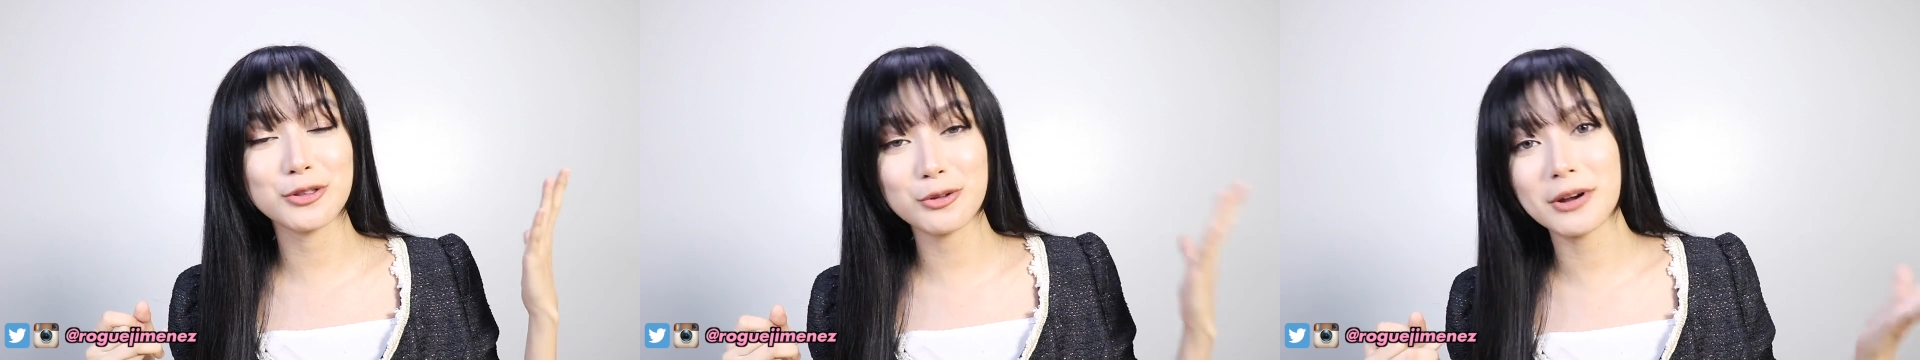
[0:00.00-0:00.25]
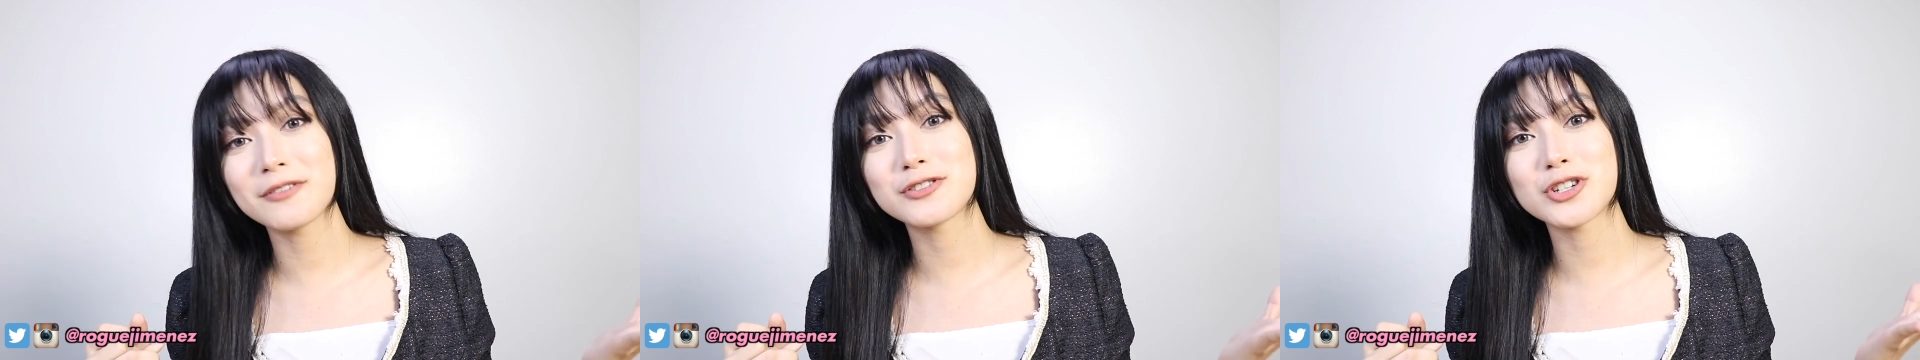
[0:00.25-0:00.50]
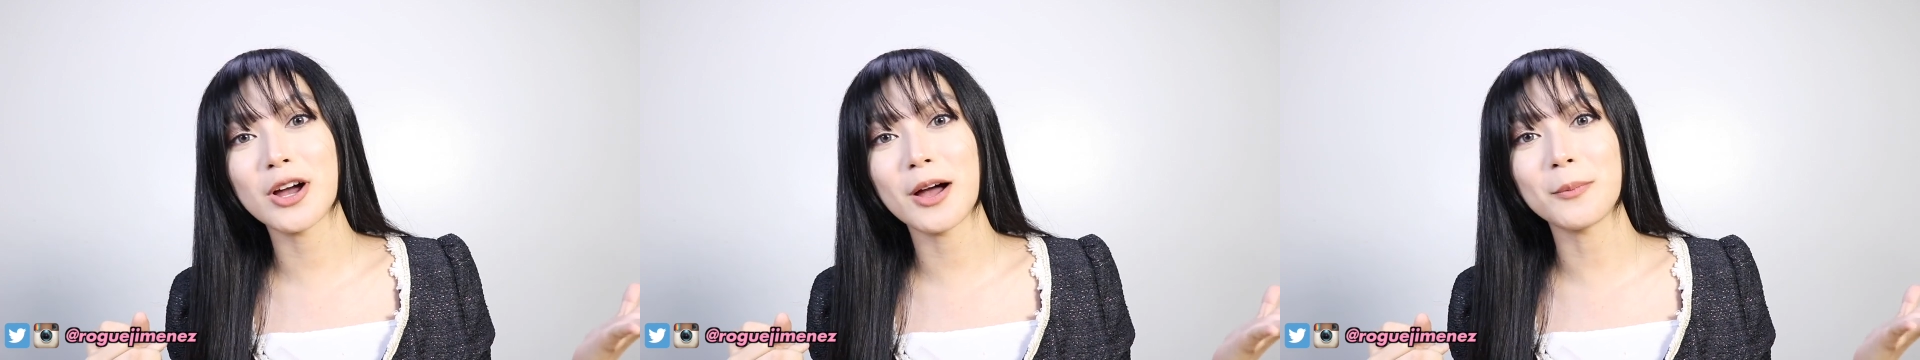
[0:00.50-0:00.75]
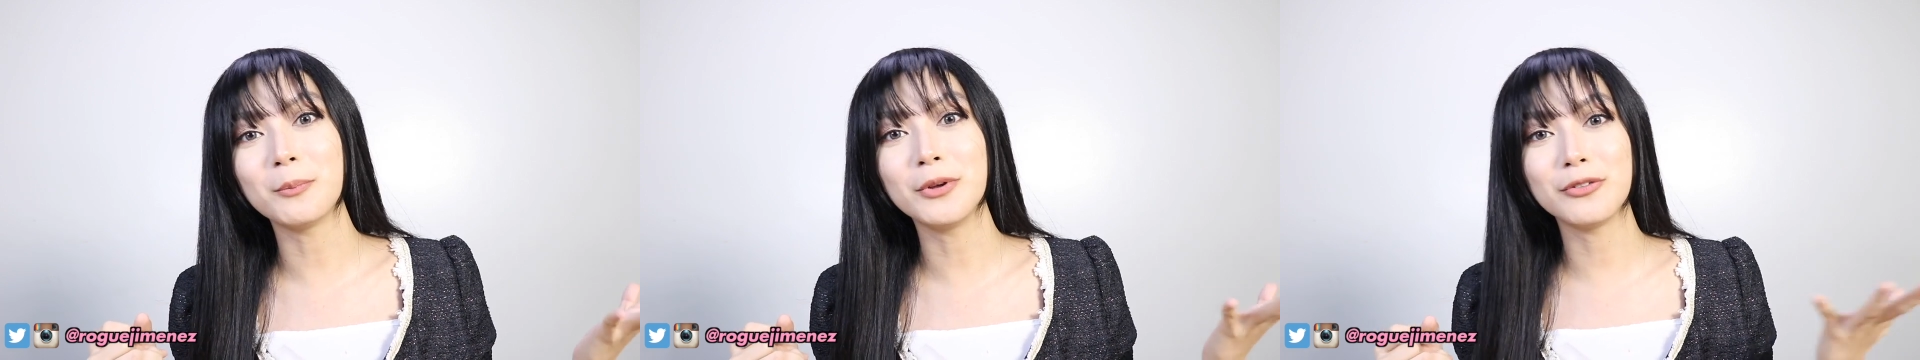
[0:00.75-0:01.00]
thrift
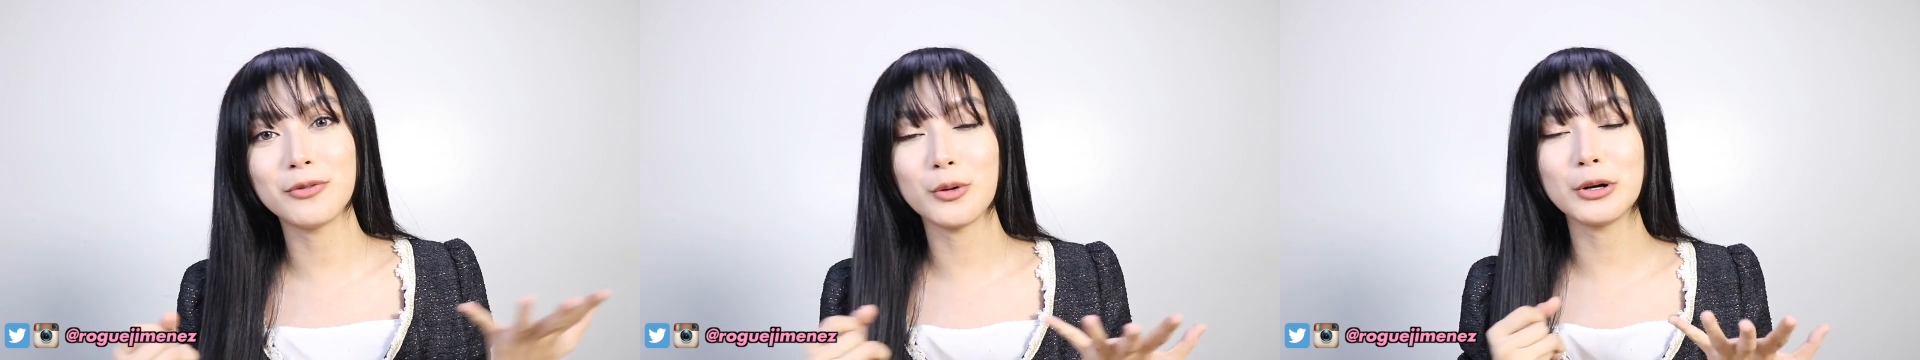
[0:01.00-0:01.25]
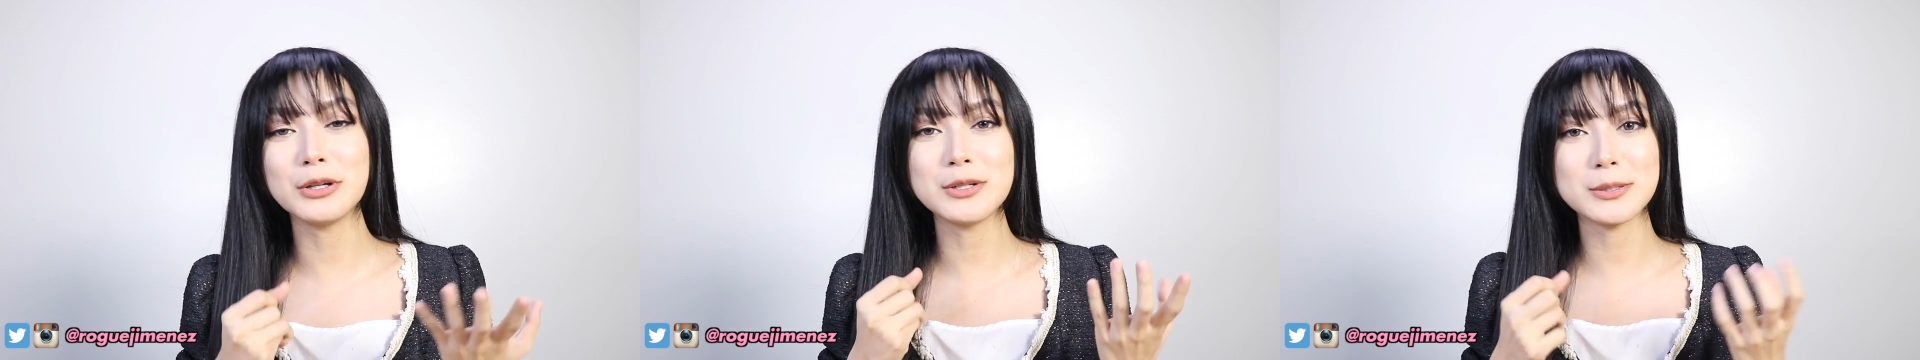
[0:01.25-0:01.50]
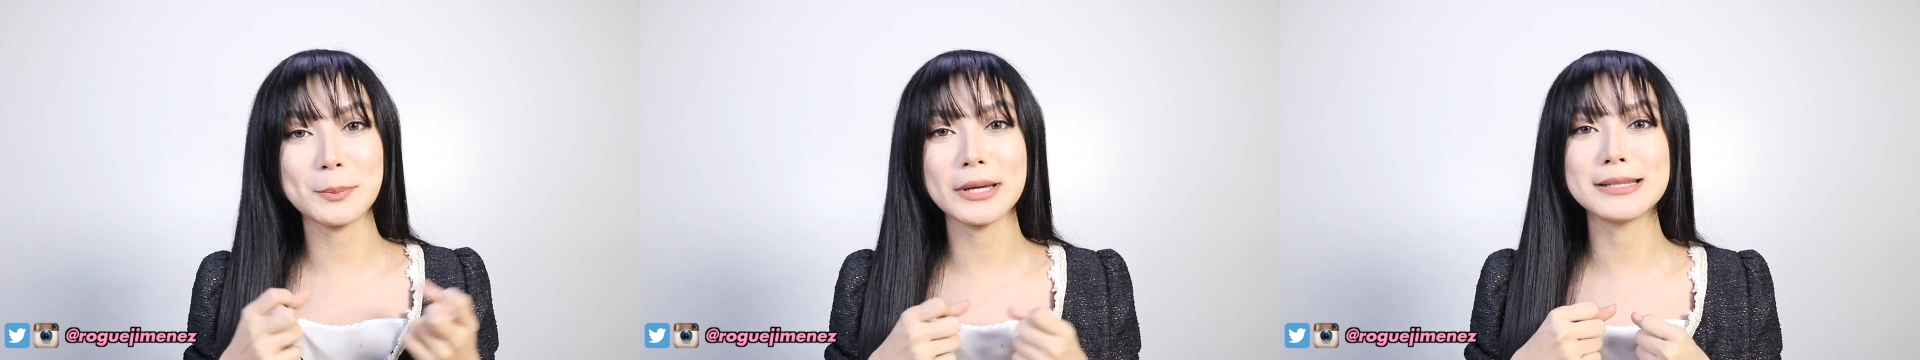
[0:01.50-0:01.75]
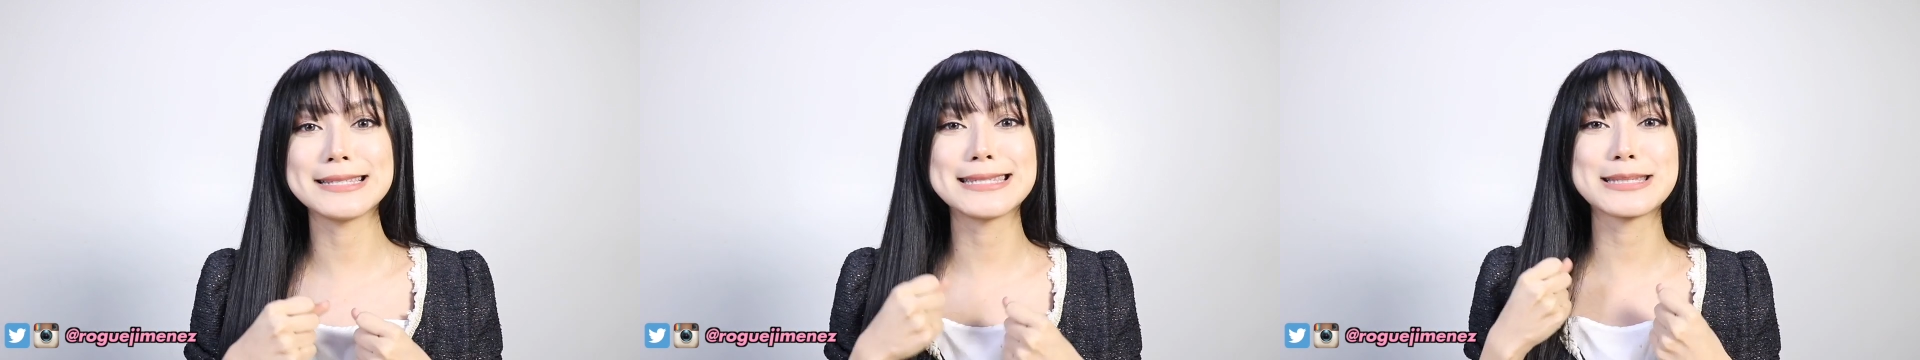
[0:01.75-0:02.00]
shop before you
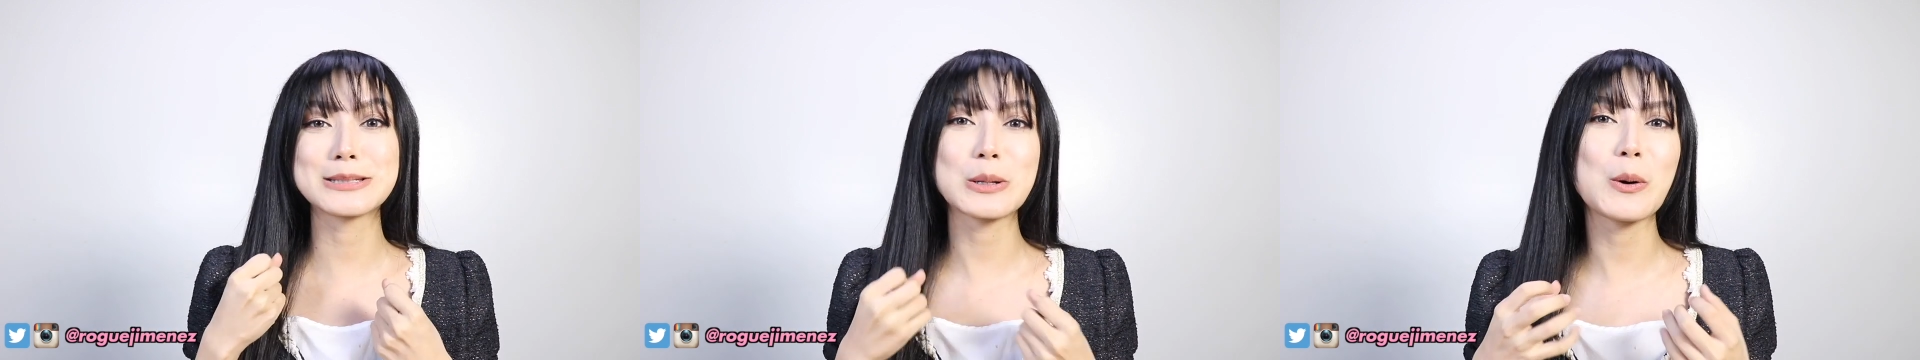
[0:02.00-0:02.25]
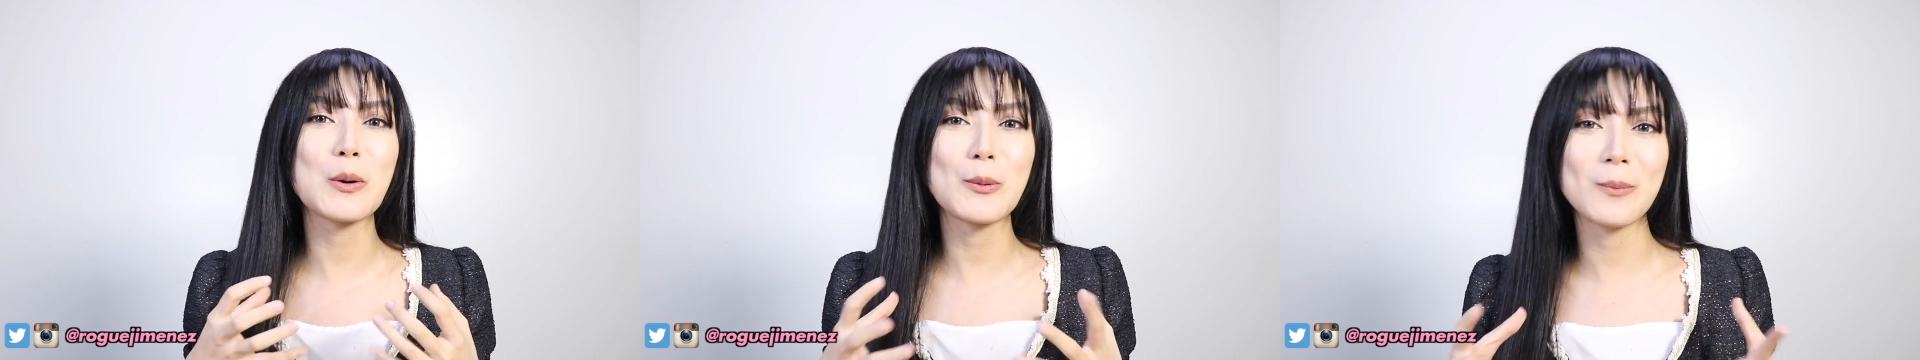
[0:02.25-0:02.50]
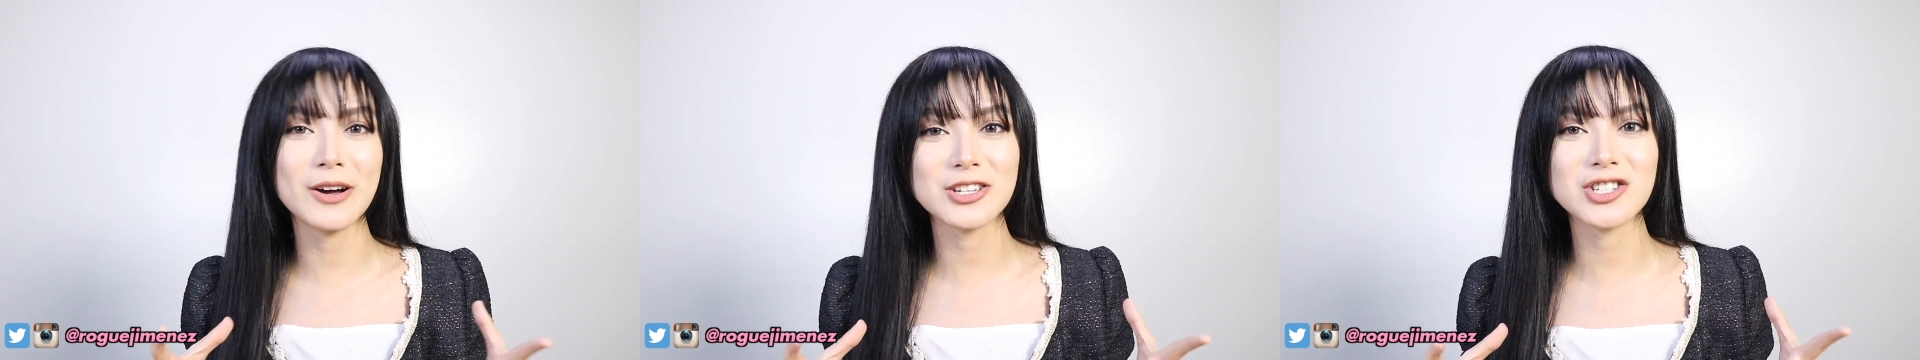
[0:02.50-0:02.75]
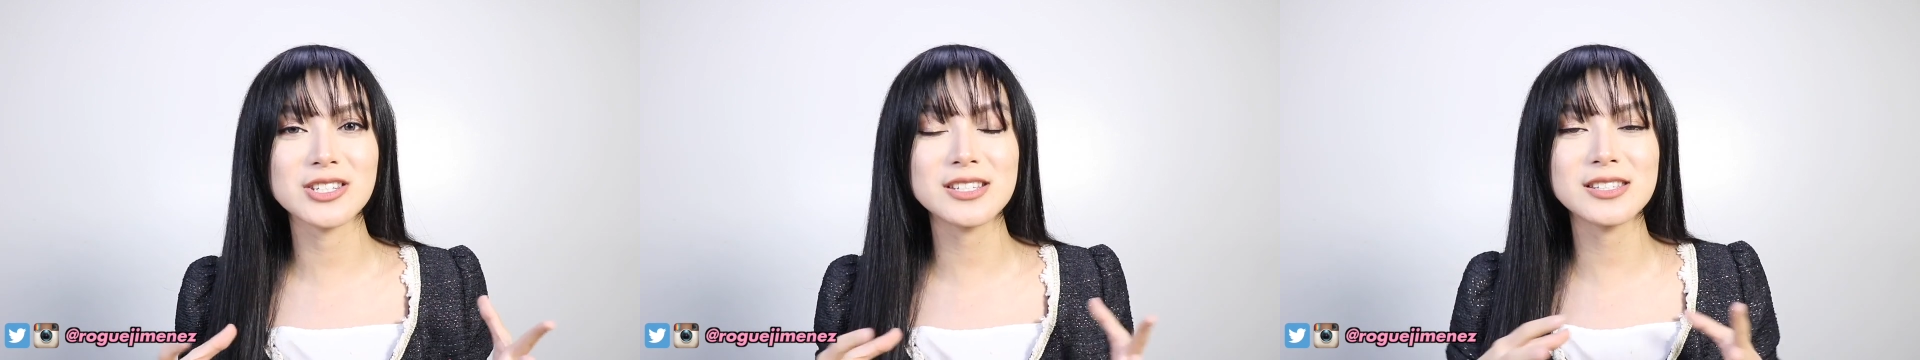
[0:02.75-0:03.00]
spend so
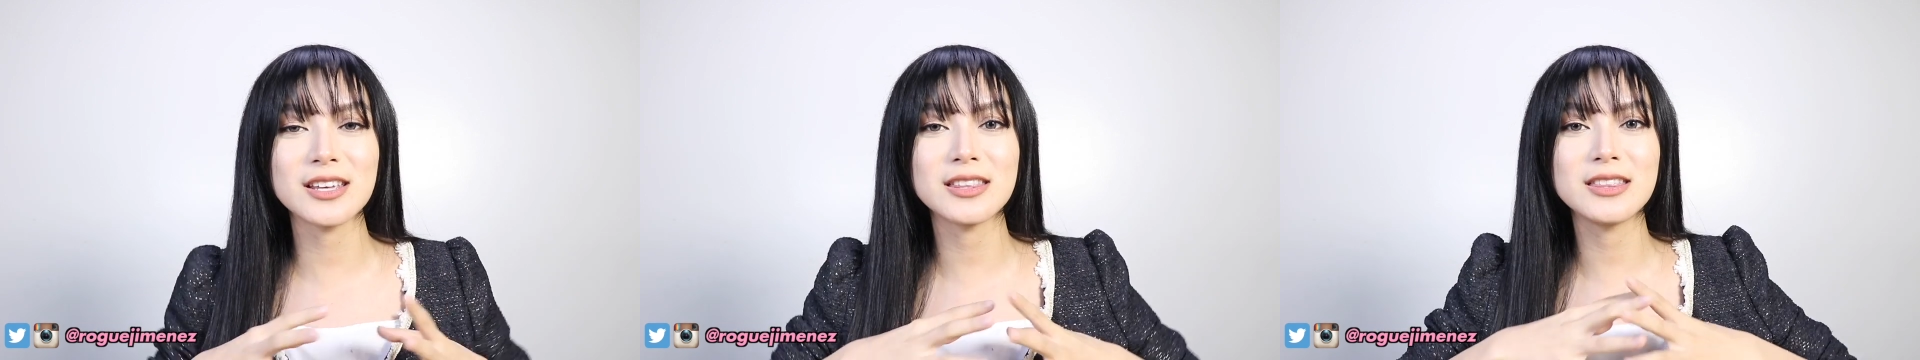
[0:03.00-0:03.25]
much. Because